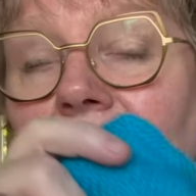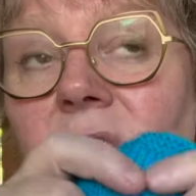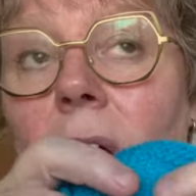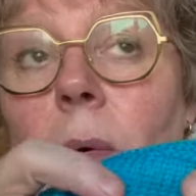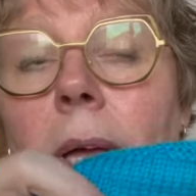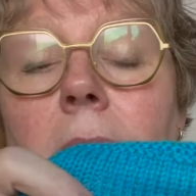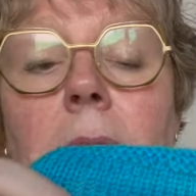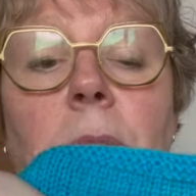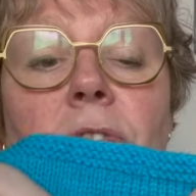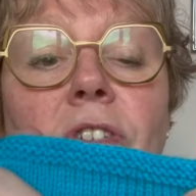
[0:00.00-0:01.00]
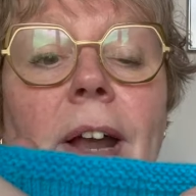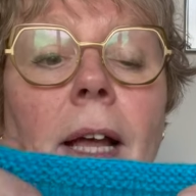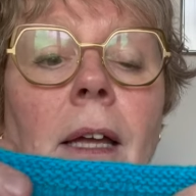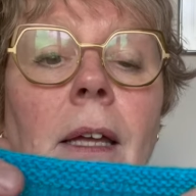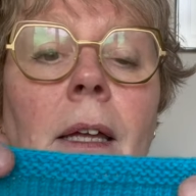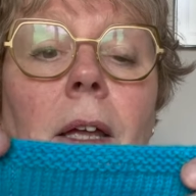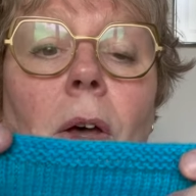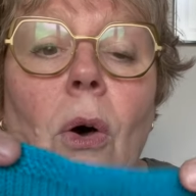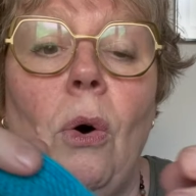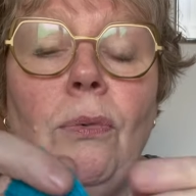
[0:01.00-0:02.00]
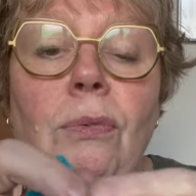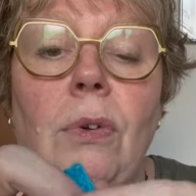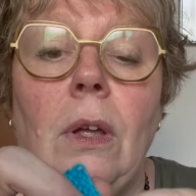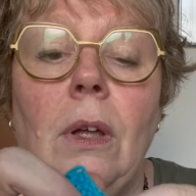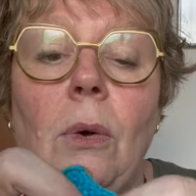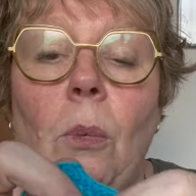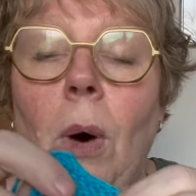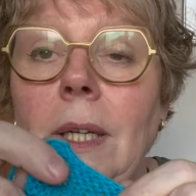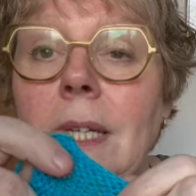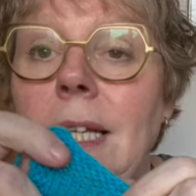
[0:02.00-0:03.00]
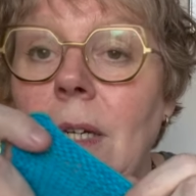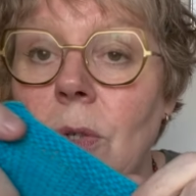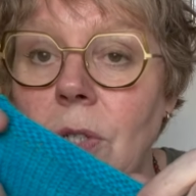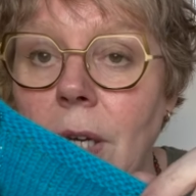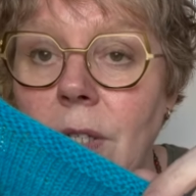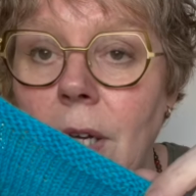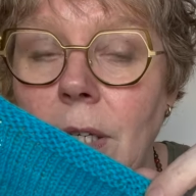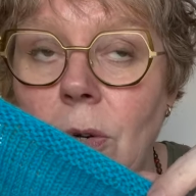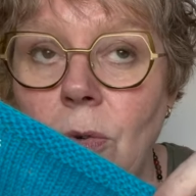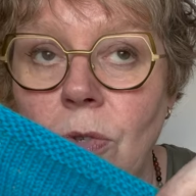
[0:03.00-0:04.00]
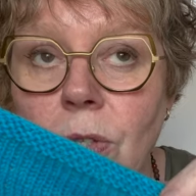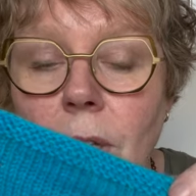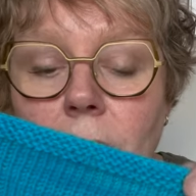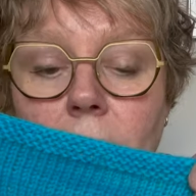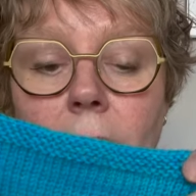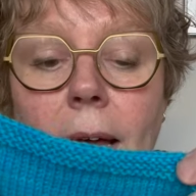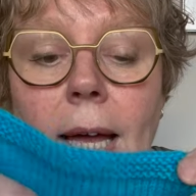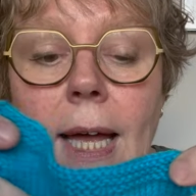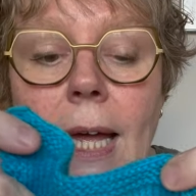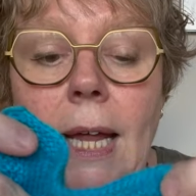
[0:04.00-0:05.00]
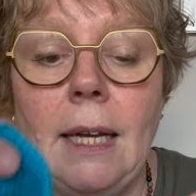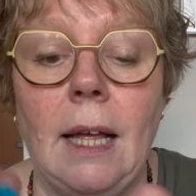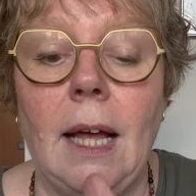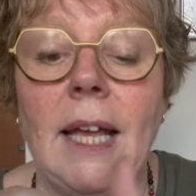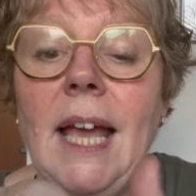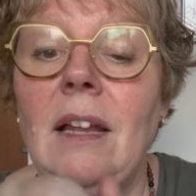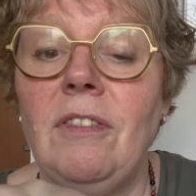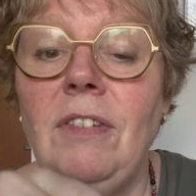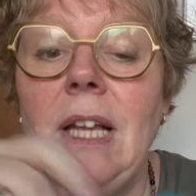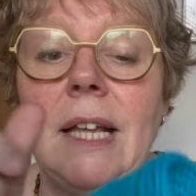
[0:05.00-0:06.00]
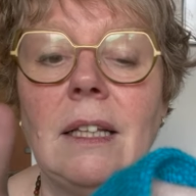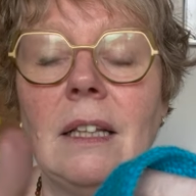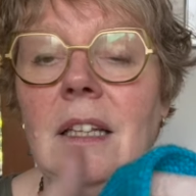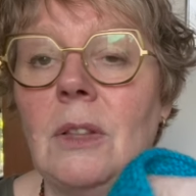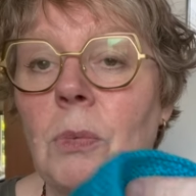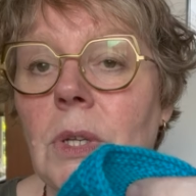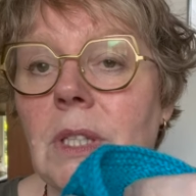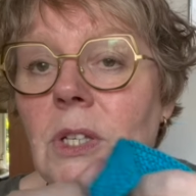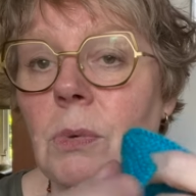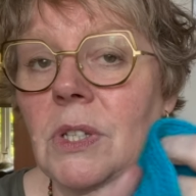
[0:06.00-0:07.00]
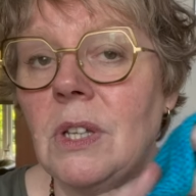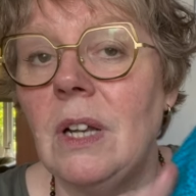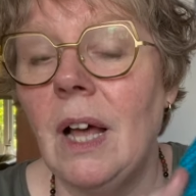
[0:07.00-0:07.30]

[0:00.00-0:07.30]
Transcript: is how I keep track of what needle size I used. And I had a feeling that this was the